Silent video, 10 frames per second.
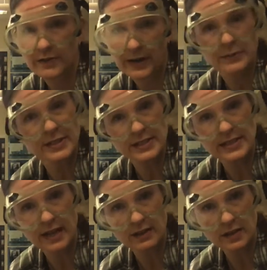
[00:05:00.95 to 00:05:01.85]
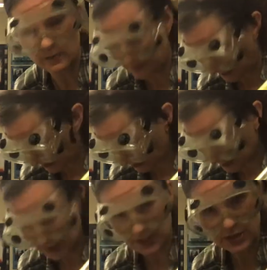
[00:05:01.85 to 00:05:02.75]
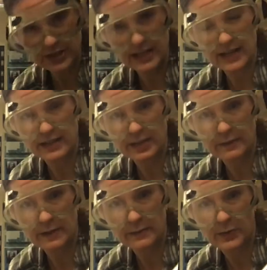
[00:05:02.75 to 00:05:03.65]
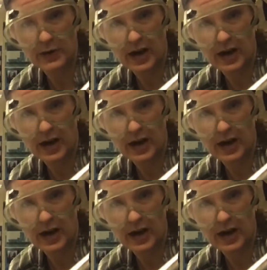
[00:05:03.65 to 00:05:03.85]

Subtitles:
vibrant yellow, potentially a little bit more